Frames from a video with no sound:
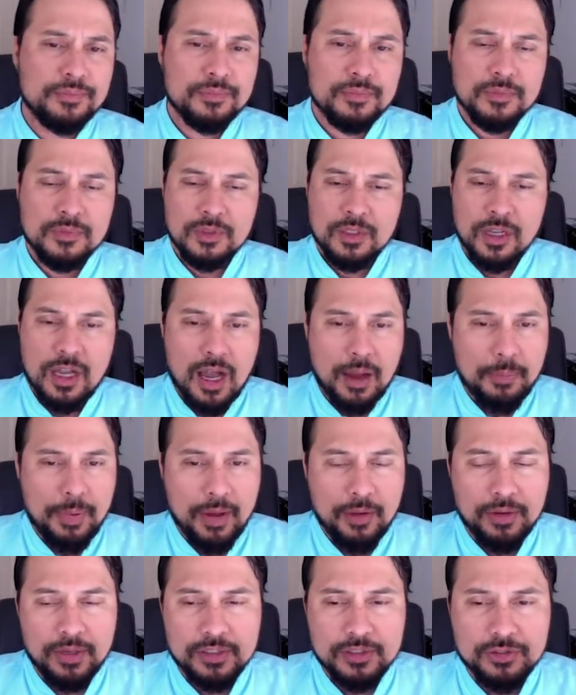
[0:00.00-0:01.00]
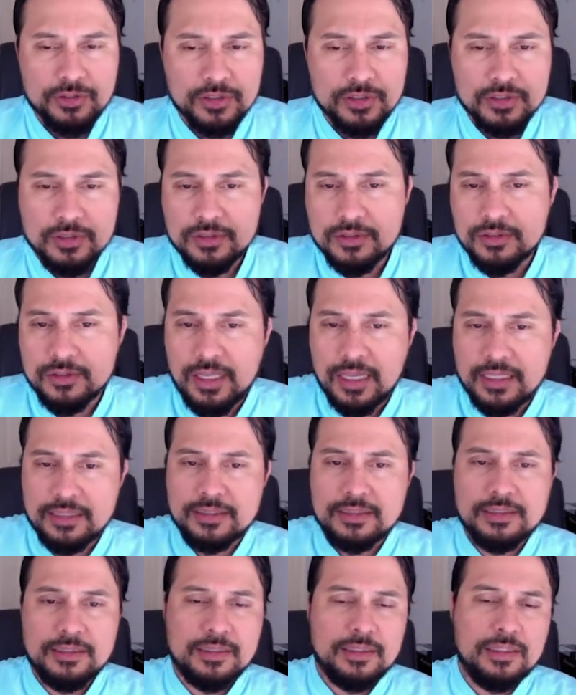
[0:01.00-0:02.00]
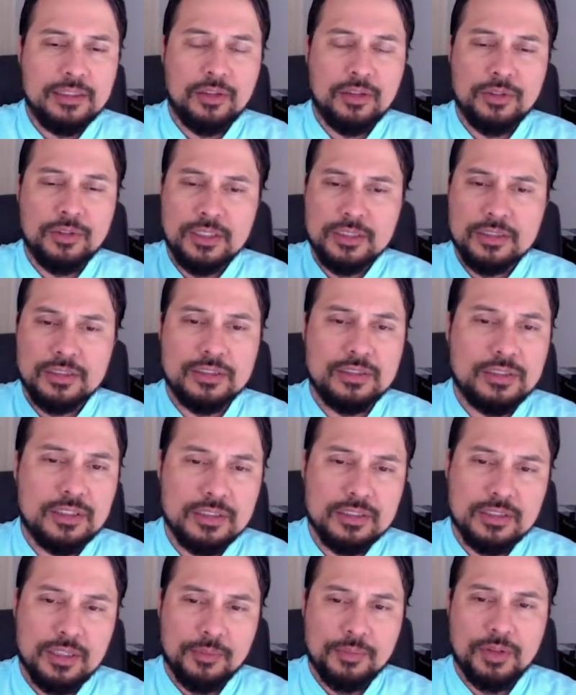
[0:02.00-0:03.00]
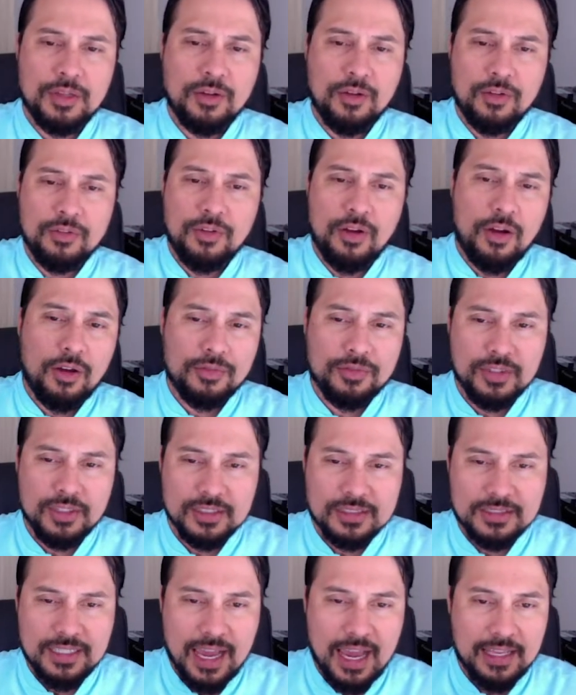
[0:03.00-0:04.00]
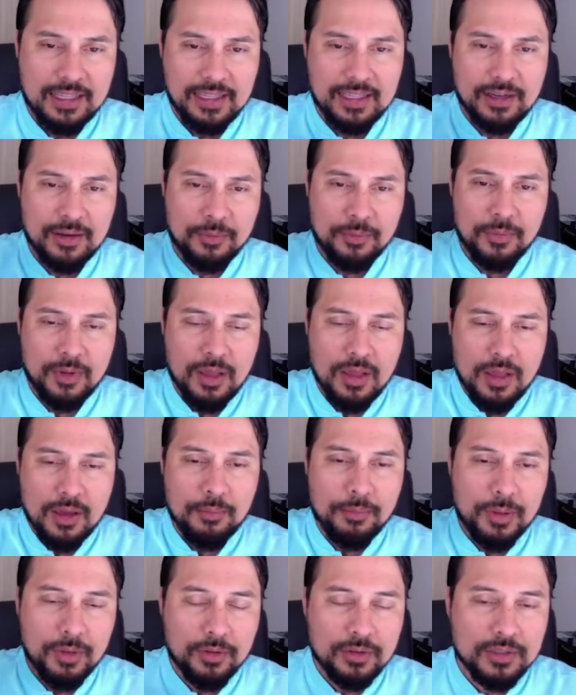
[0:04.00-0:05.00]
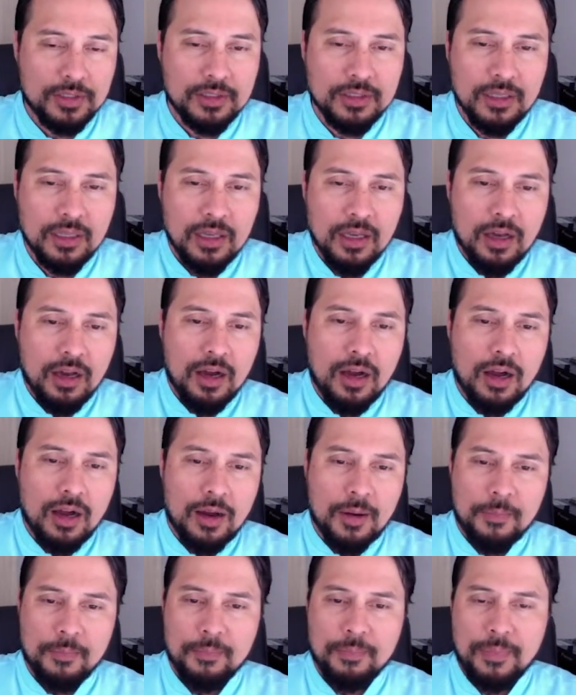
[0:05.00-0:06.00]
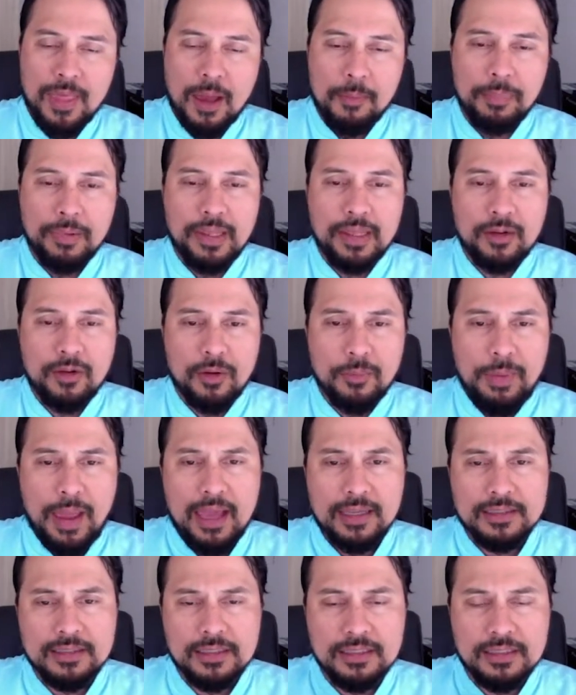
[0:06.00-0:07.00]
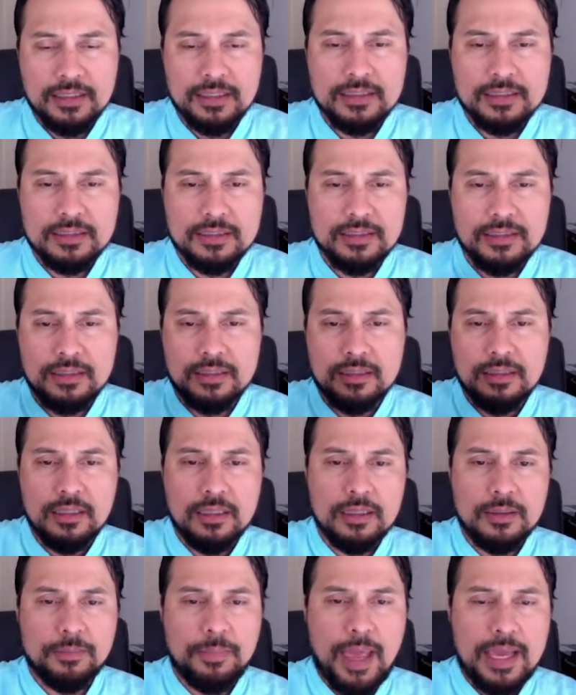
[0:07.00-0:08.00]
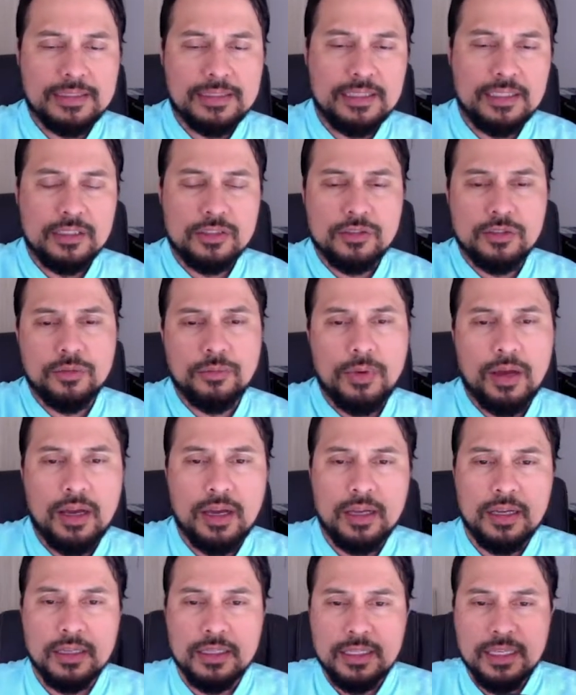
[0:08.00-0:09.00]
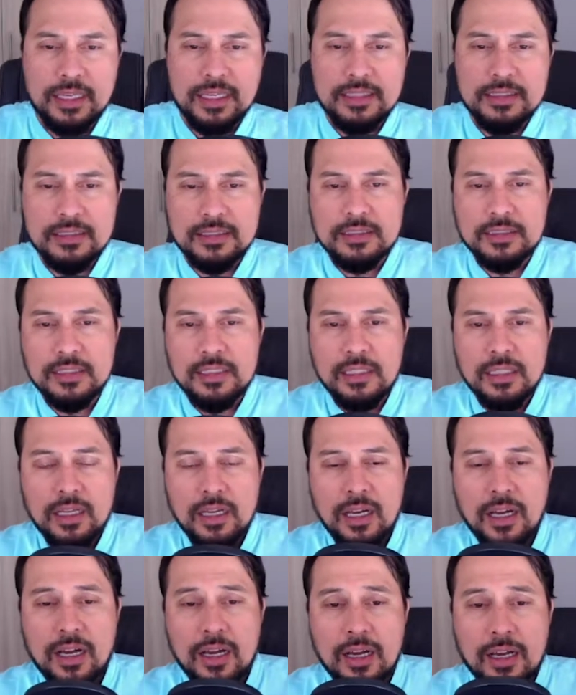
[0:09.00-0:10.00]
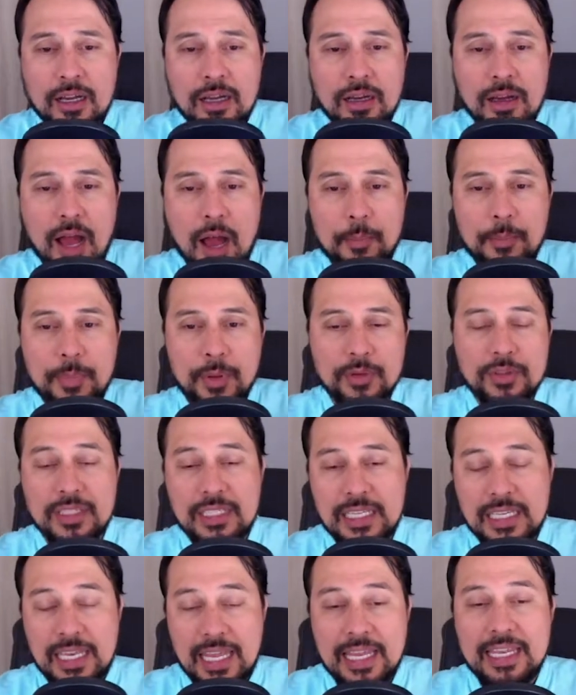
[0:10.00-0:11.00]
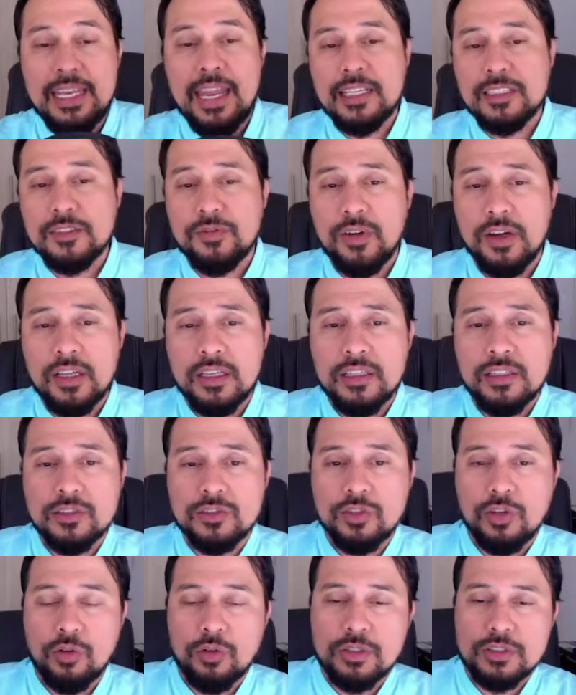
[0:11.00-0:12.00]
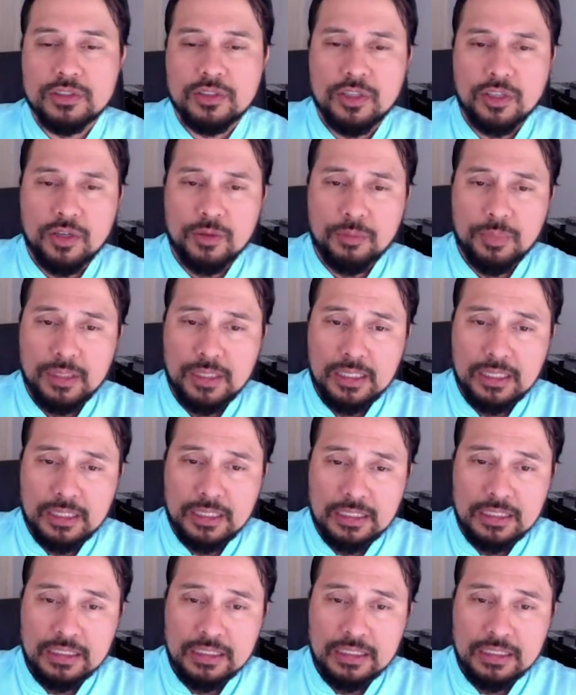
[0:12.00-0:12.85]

compound interest. That's, this is just something off to the side that I'm building. I plan on passing this to my kids. I'm building an index fund, so it's gonna be